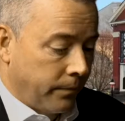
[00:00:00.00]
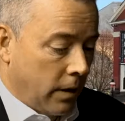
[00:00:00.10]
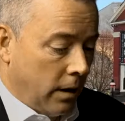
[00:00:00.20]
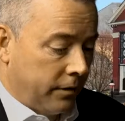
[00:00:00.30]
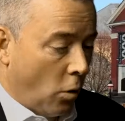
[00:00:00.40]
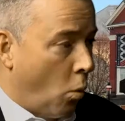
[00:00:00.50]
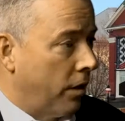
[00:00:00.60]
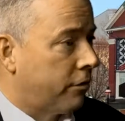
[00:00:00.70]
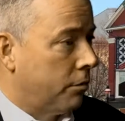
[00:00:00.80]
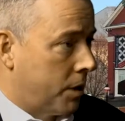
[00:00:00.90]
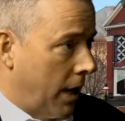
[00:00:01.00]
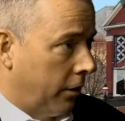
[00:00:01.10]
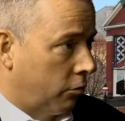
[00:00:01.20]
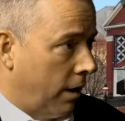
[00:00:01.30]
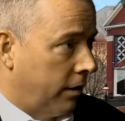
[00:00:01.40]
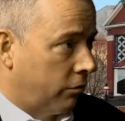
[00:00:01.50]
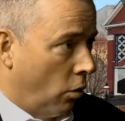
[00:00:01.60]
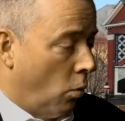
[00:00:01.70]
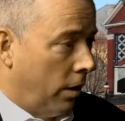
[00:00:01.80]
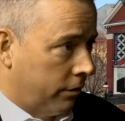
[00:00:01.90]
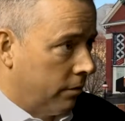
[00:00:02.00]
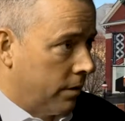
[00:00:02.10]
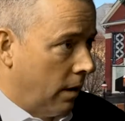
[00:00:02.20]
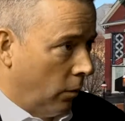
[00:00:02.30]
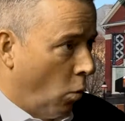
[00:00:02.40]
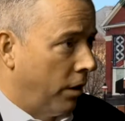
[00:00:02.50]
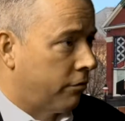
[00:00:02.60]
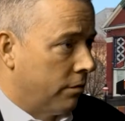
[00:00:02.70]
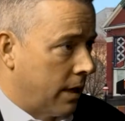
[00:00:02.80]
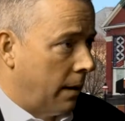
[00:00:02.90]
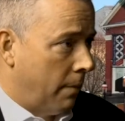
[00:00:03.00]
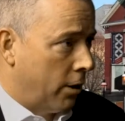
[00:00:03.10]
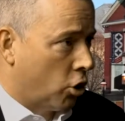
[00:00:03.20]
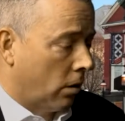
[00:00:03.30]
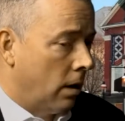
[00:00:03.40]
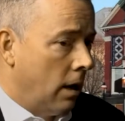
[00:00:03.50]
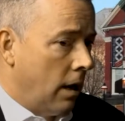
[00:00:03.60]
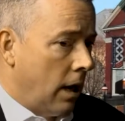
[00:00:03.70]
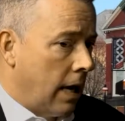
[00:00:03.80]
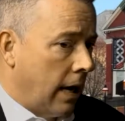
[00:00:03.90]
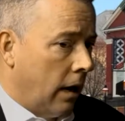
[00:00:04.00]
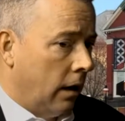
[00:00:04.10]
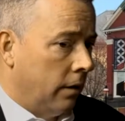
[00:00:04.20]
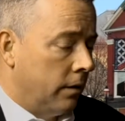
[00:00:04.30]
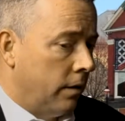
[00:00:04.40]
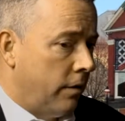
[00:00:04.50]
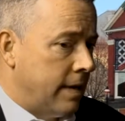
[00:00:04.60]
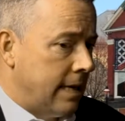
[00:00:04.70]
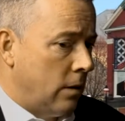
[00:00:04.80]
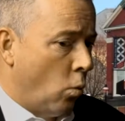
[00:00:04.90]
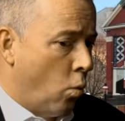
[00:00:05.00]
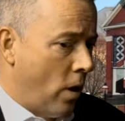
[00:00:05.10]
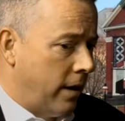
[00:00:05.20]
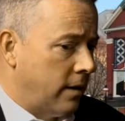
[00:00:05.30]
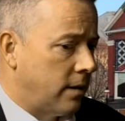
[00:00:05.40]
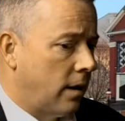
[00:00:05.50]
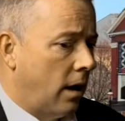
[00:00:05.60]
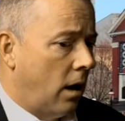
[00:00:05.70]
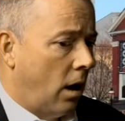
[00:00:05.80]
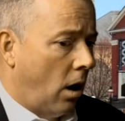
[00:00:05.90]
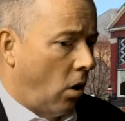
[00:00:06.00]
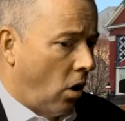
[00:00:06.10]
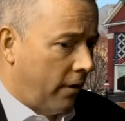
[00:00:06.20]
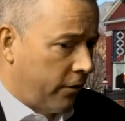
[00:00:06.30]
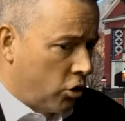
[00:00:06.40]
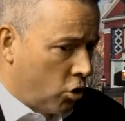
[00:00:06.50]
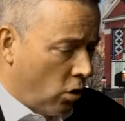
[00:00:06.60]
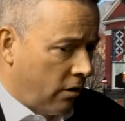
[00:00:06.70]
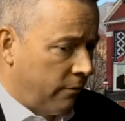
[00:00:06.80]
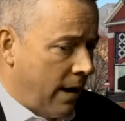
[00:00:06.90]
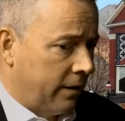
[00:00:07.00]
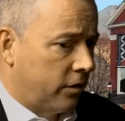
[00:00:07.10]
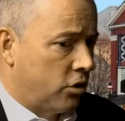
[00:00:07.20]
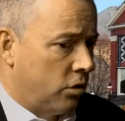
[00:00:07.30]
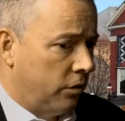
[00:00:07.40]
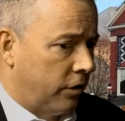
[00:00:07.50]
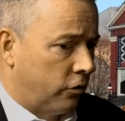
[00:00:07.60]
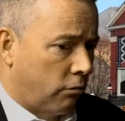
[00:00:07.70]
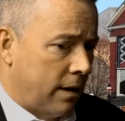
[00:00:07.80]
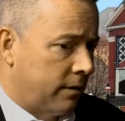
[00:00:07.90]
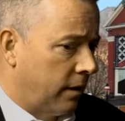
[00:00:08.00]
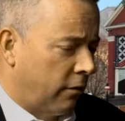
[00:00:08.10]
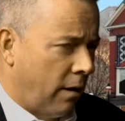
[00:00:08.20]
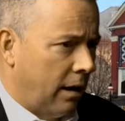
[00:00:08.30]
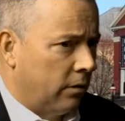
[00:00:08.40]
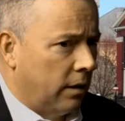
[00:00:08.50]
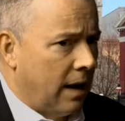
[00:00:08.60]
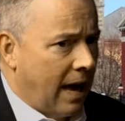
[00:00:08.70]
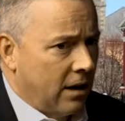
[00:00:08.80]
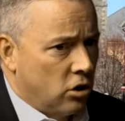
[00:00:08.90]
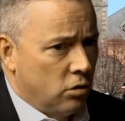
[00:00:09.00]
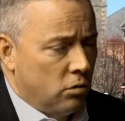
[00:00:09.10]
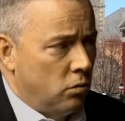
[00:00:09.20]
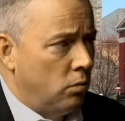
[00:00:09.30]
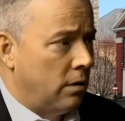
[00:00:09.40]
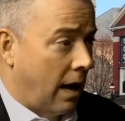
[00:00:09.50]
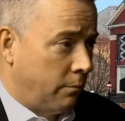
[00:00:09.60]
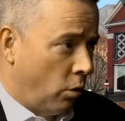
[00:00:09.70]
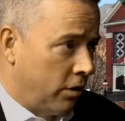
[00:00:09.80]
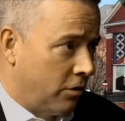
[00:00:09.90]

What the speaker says: it's a 1 through 10. It's rated through a 1 through 10 measure. And the wind off the shore of Massachusetts rates in around a 9.2, 9.2,